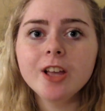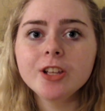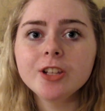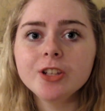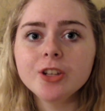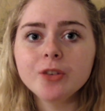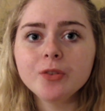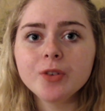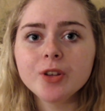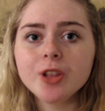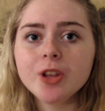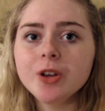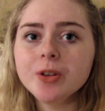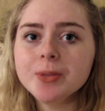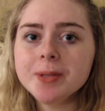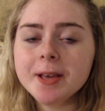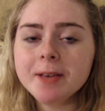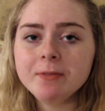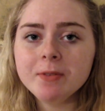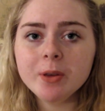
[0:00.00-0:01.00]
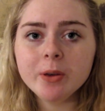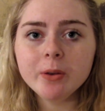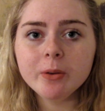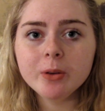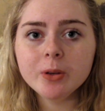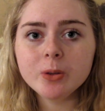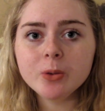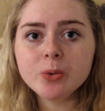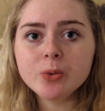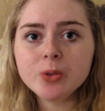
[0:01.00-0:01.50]
So for those of you
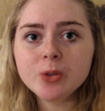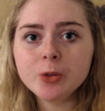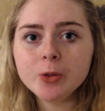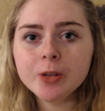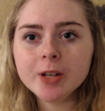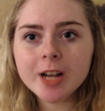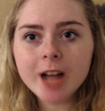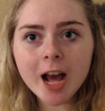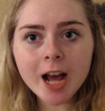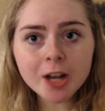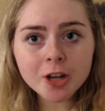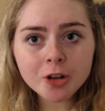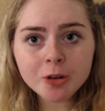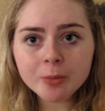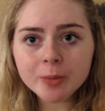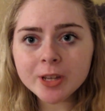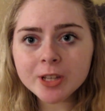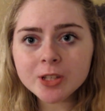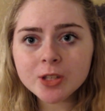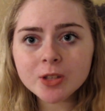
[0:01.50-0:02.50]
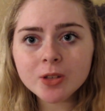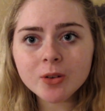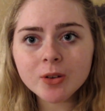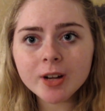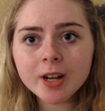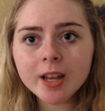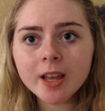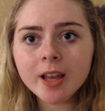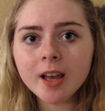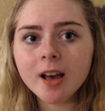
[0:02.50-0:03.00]
who do not know my
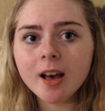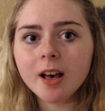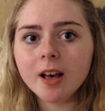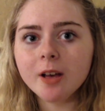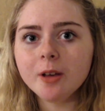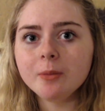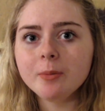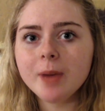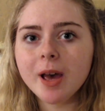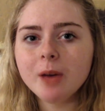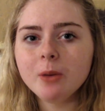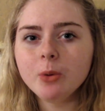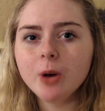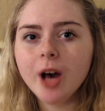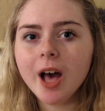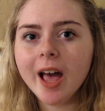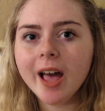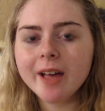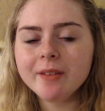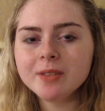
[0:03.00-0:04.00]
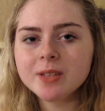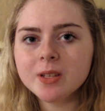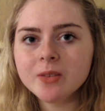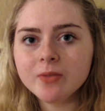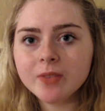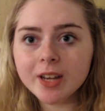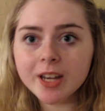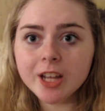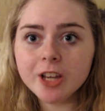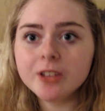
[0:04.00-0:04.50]
story, um, I will have
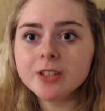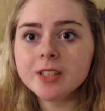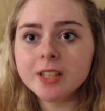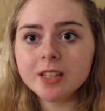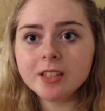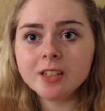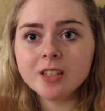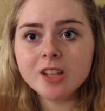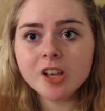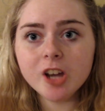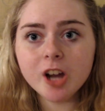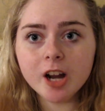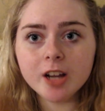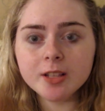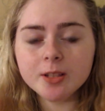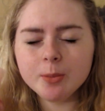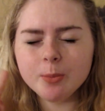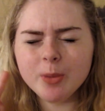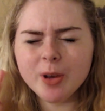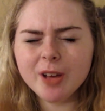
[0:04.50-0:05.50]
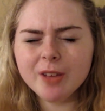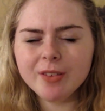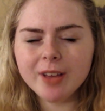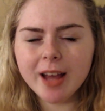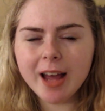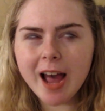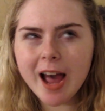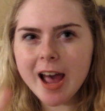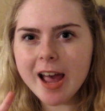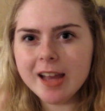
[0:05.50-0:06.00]
some videos linked in the cards above
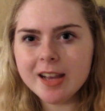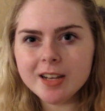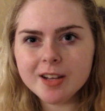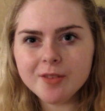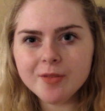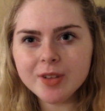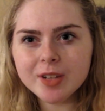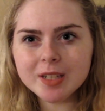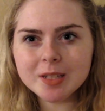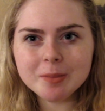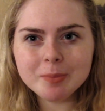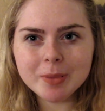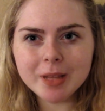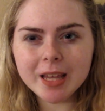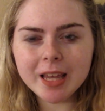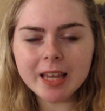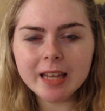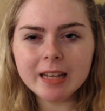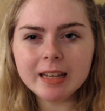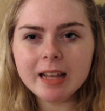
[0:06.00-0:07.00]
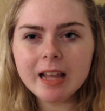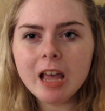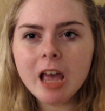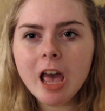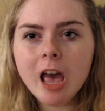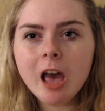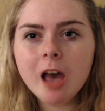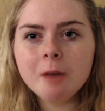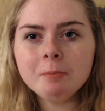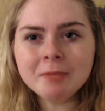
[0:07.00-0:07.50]
that kind of explain
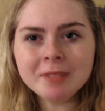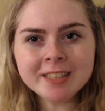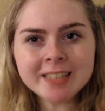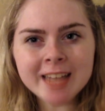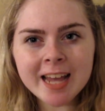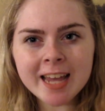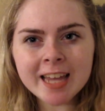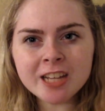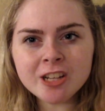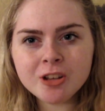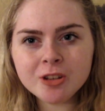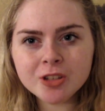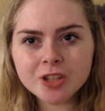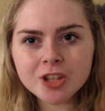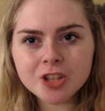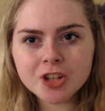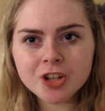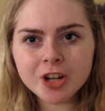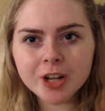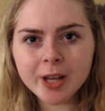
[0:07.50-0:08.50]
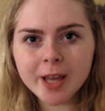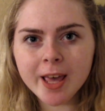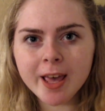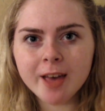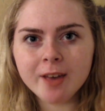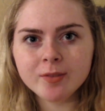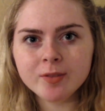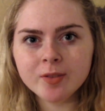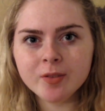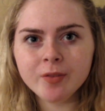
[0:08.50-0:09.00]
my diagnosis journey. I
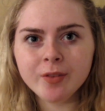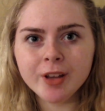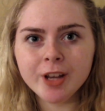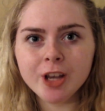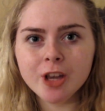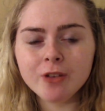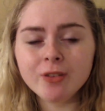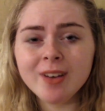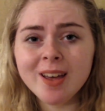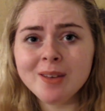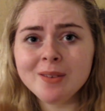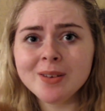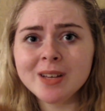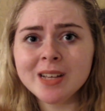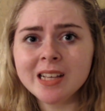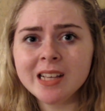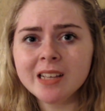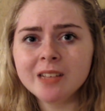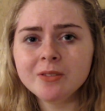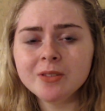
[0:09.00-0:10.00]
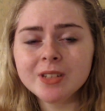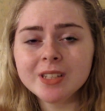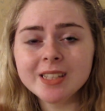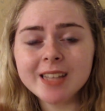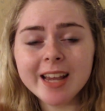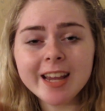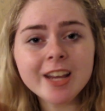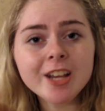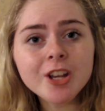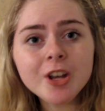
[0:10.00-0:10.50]
have a video of how I was
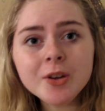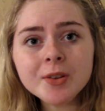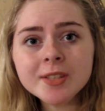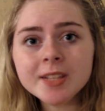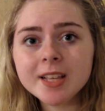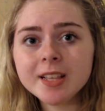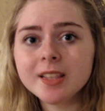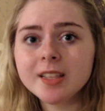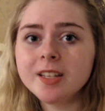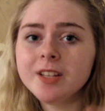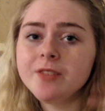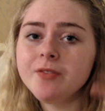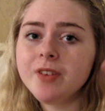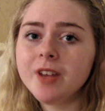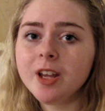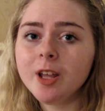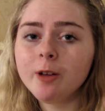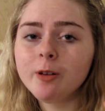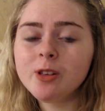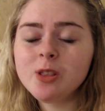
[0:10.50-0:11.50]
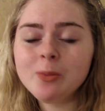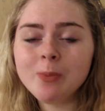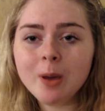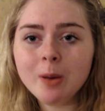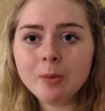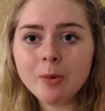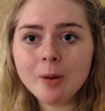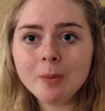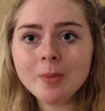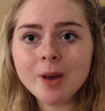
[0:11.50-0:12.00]
diagnosed and then a video with
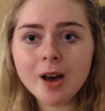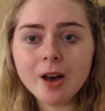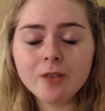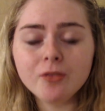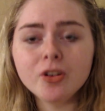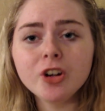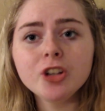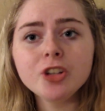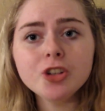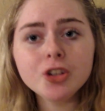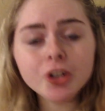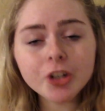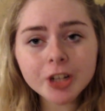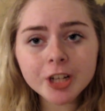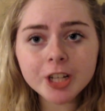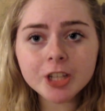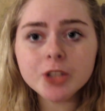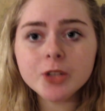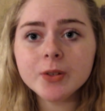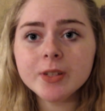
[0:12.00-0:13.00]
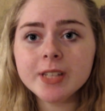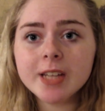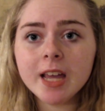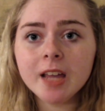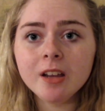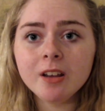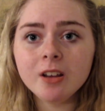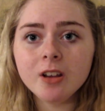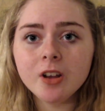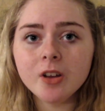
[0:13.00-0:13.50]
my mom of our journey to a
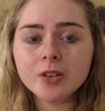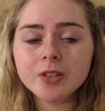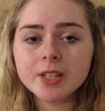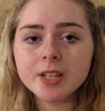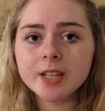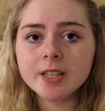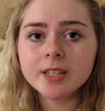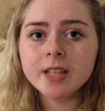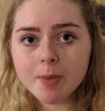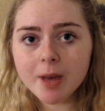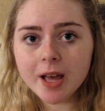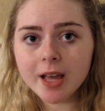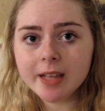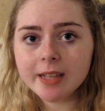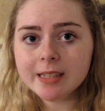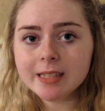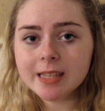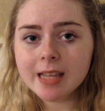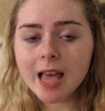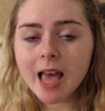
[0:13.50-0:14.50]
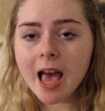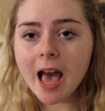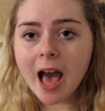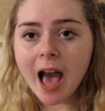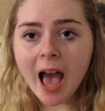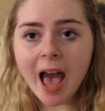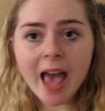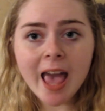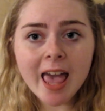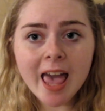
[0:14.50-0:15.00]
diagnosis, but
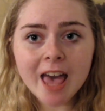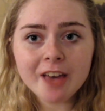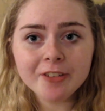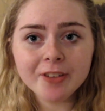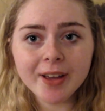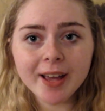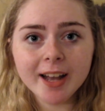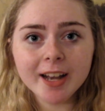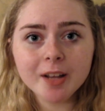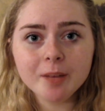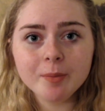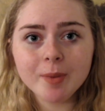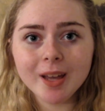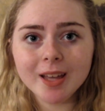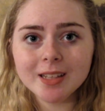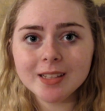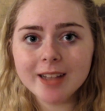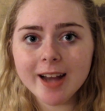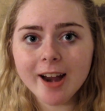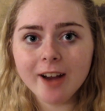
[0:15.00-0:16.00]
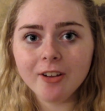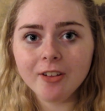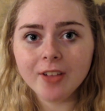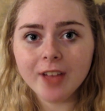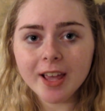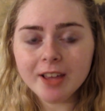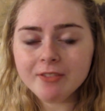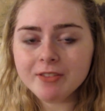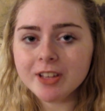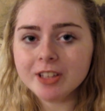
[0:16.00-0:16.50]
I have had it my entire
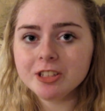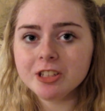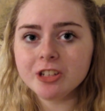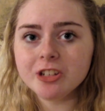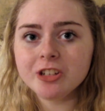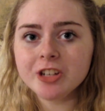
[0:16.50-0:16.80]
life. It's a